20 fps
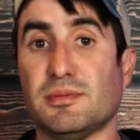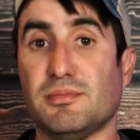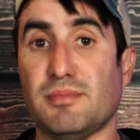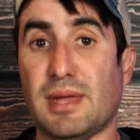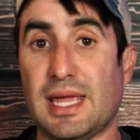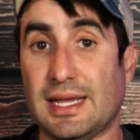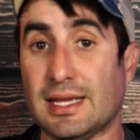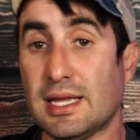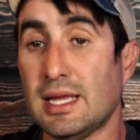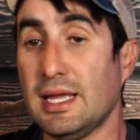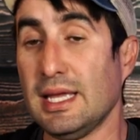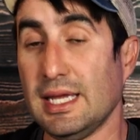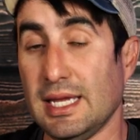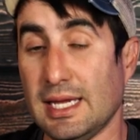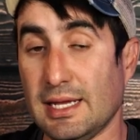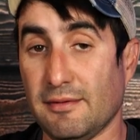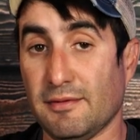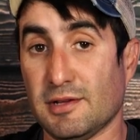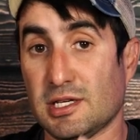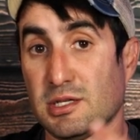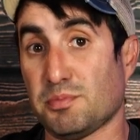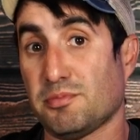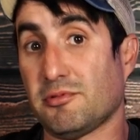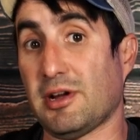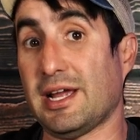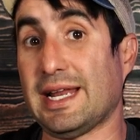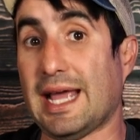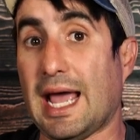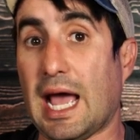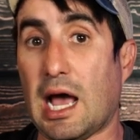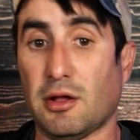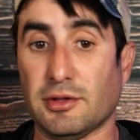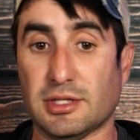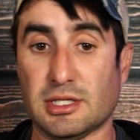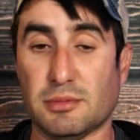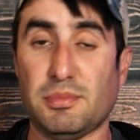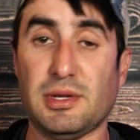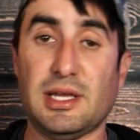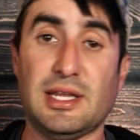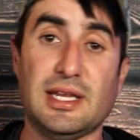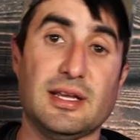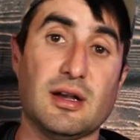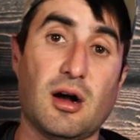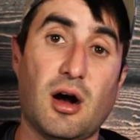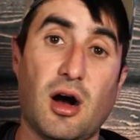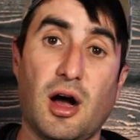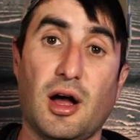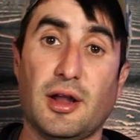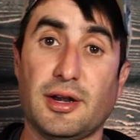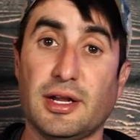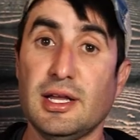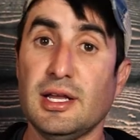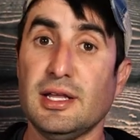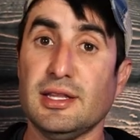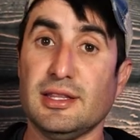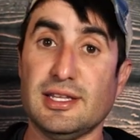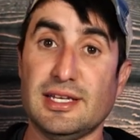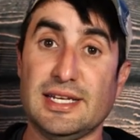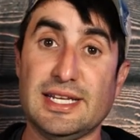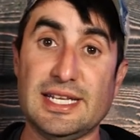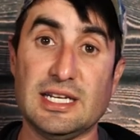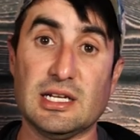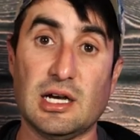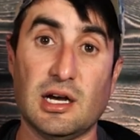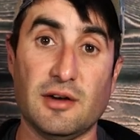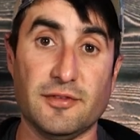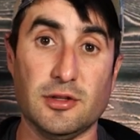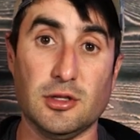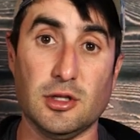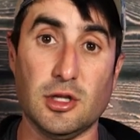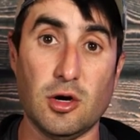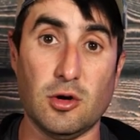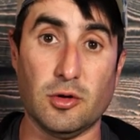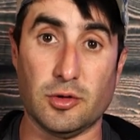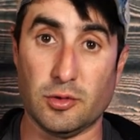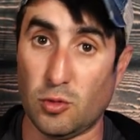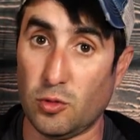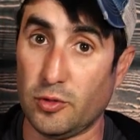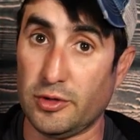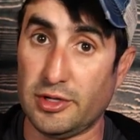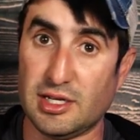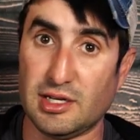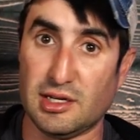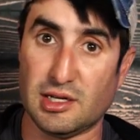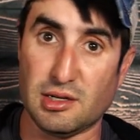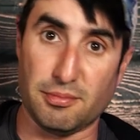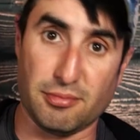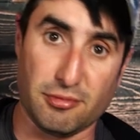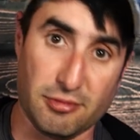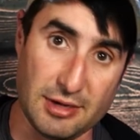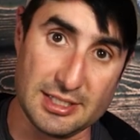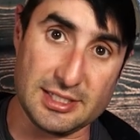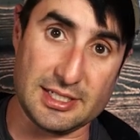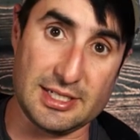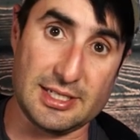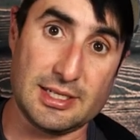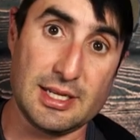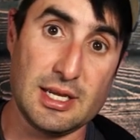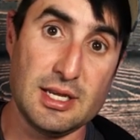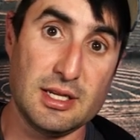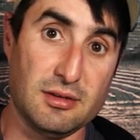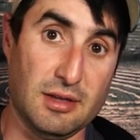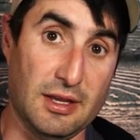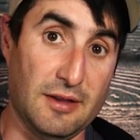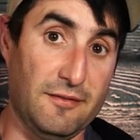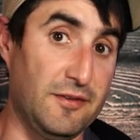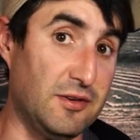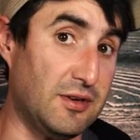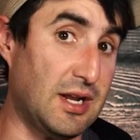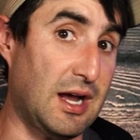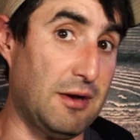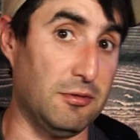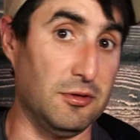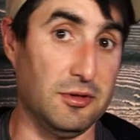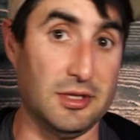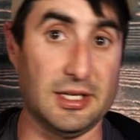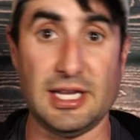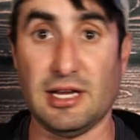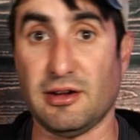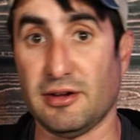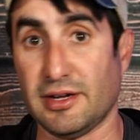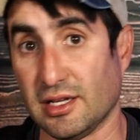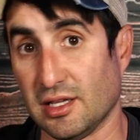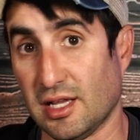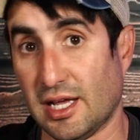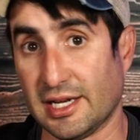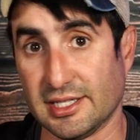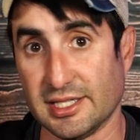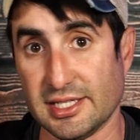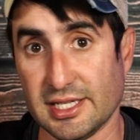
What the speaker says: to make it spread out depending on the need of the load, or you can compress it if you're not really carrying a lot of